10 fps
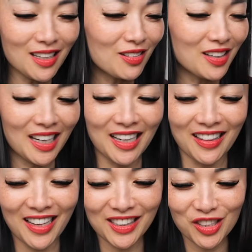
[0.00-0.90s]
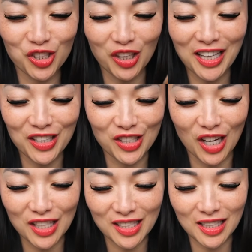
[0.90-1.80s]
Okay, let's try the
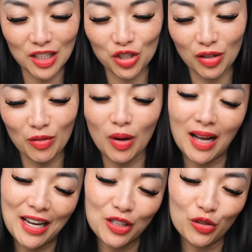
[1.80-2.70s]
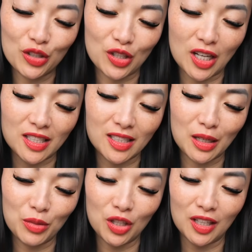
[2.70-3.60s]
sauce. Let's try, well, I know the sauce is
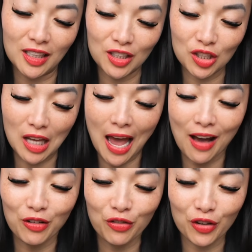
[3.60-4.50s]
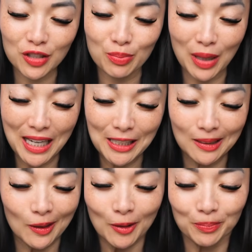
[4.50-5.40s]
gonna be good. Let's have our first
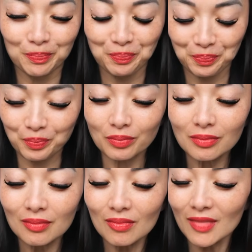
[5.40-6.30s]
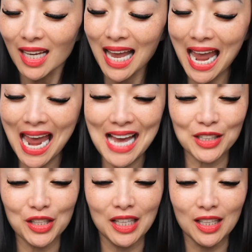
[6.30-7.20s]
bite
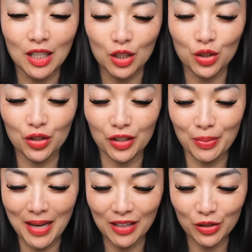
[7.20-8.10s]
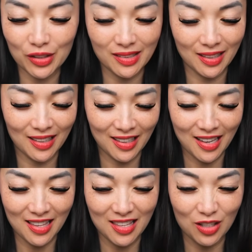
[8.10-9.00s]
and do the tomatoes.
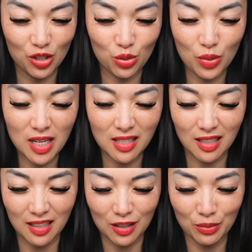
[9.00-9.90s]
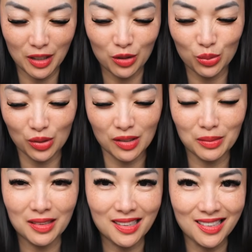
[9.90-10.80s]
These sweet tomatoes with some
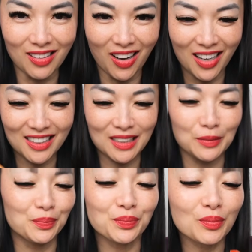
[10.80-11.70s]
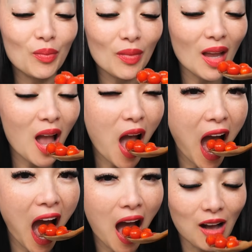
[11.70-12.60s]
of the sauce.
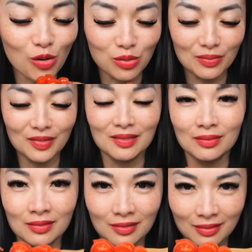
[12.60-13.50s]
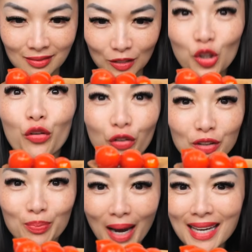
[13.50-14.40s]
Oh, your
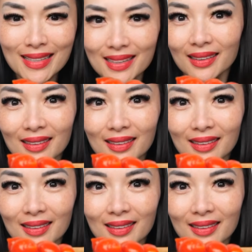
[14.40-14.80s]
first bite.